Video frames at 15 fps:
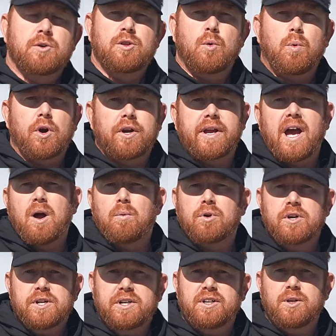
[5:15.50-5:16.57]
the workout we're
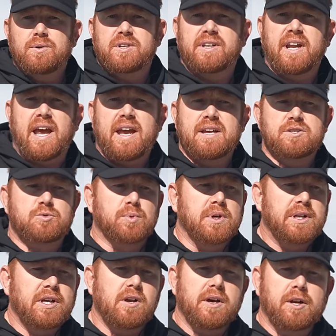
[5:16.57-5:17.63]
gonna do today is
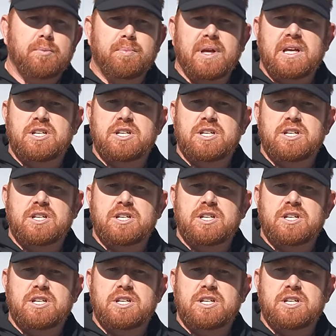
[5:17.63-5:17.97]
really gonna be